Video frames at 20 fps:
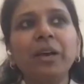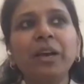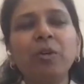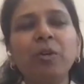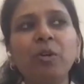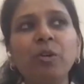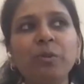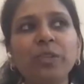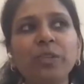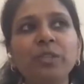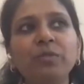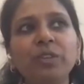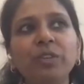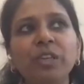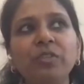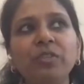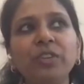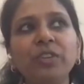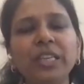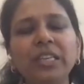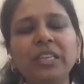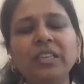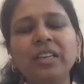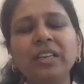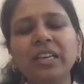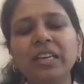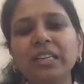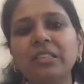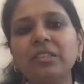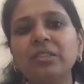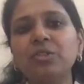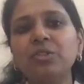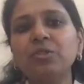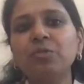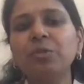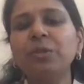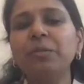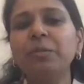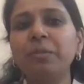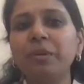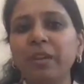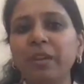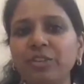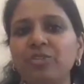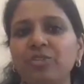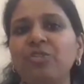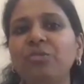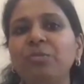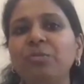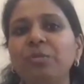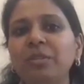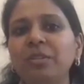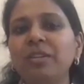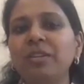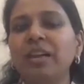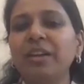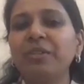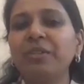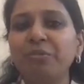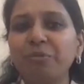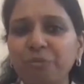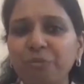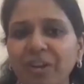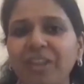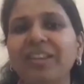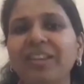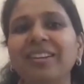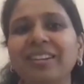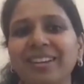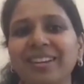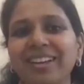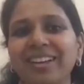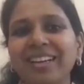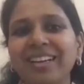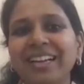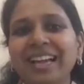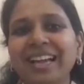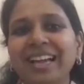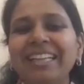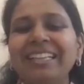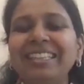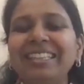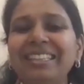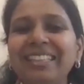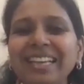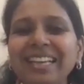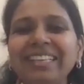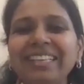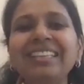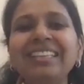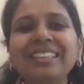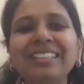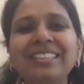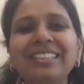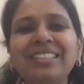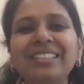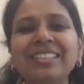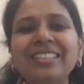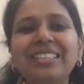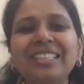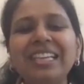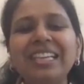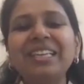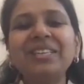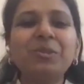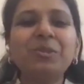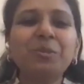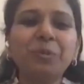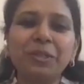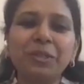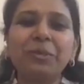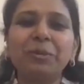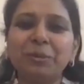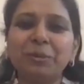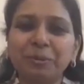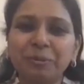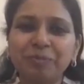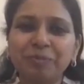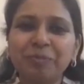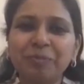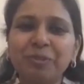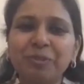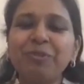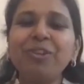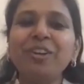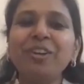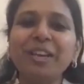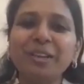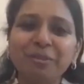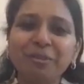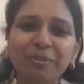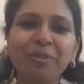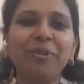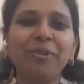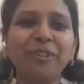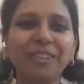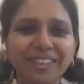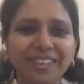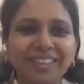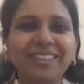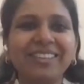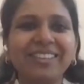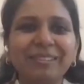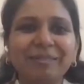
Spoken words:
I always feel reading has to be pleasurable and fun, and then it stays with you for lifelong.